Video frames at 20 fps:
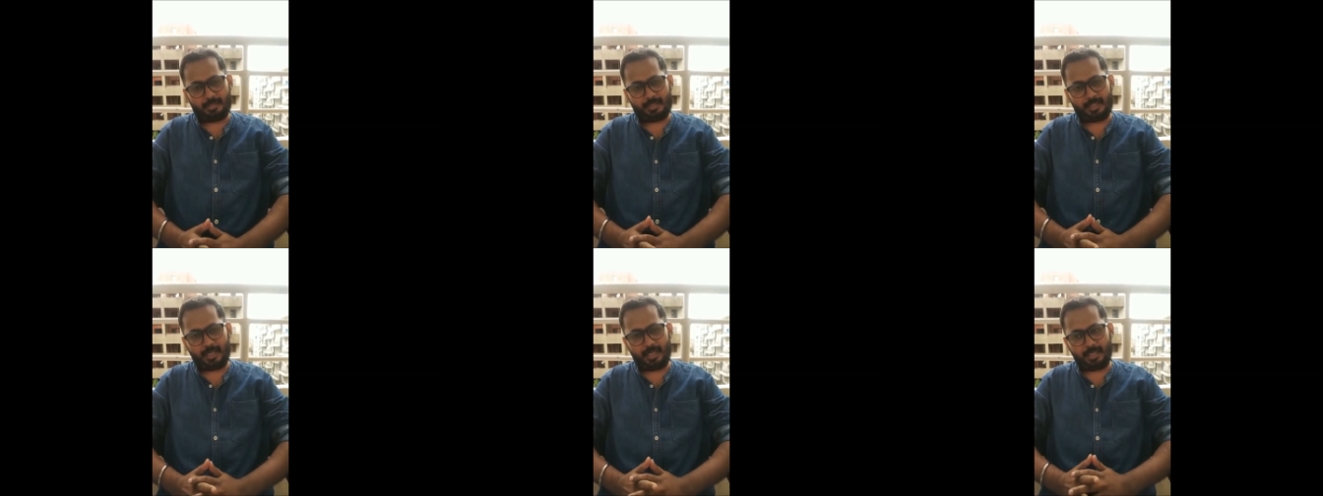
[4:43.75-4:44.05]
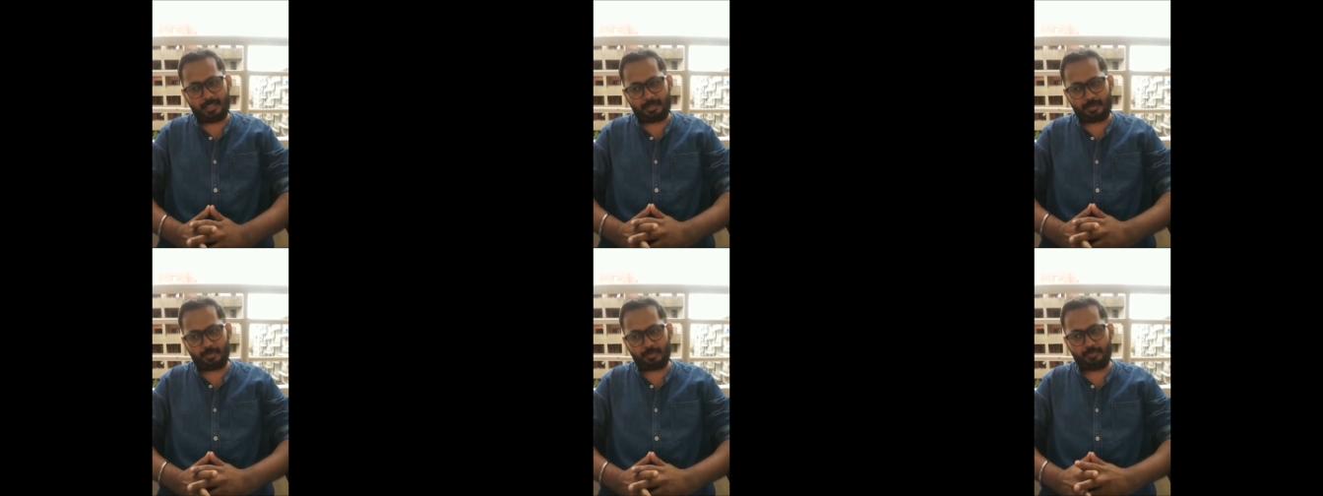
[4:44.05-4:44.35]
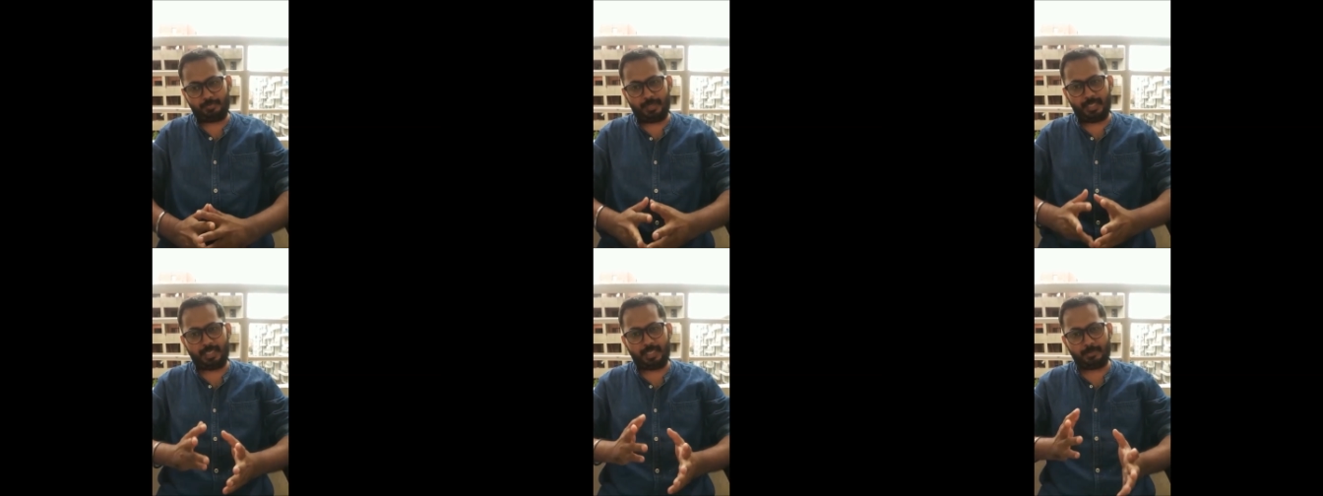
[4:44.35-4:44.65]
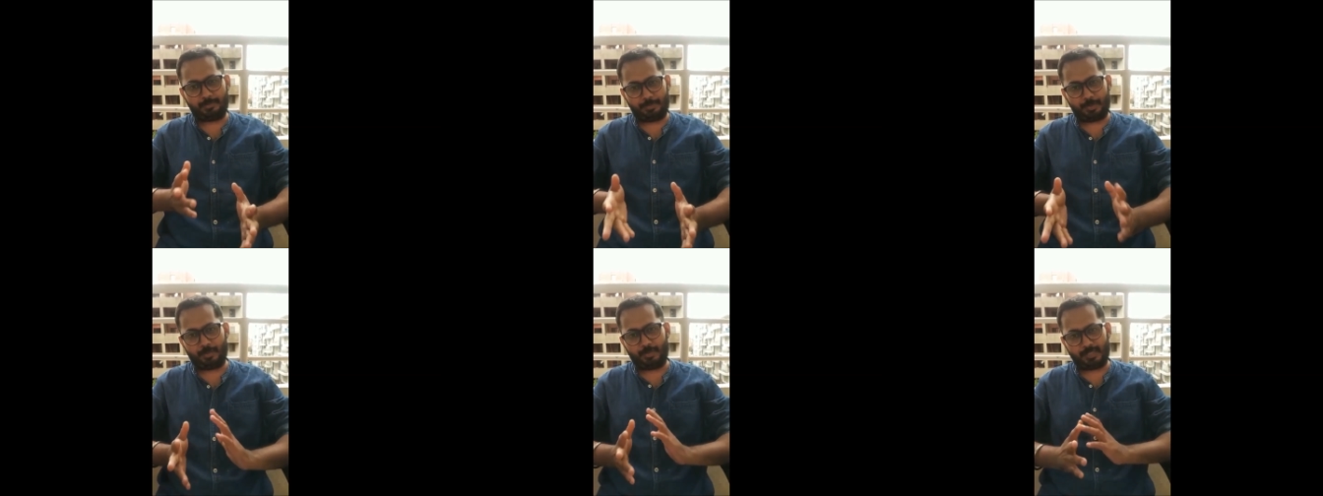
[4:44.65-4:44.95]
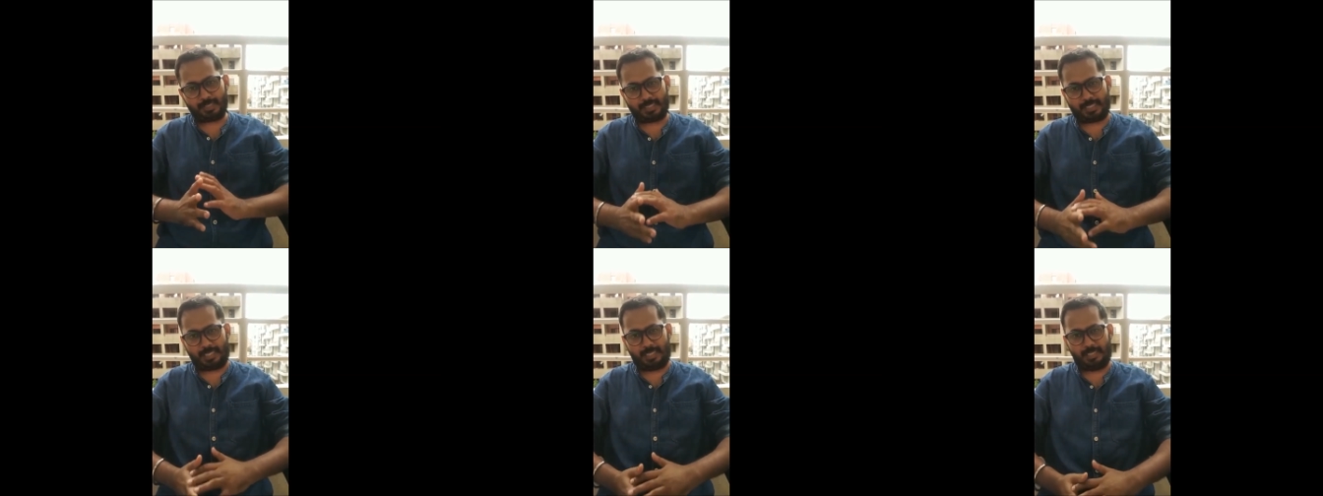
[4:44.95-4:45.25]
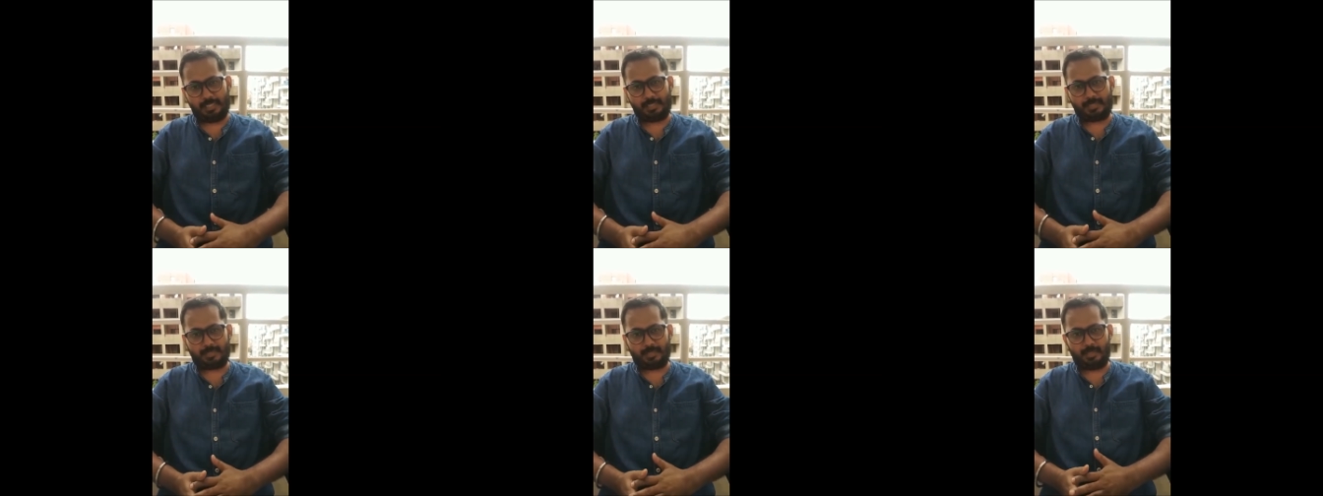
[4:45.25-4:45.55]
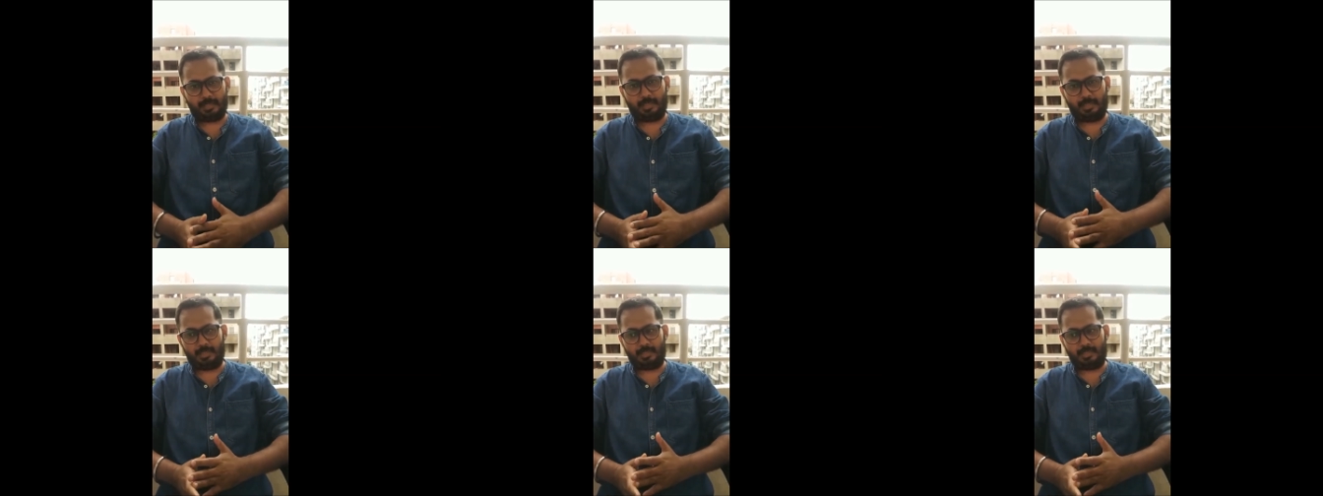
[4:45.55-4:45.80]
try to build up your skills.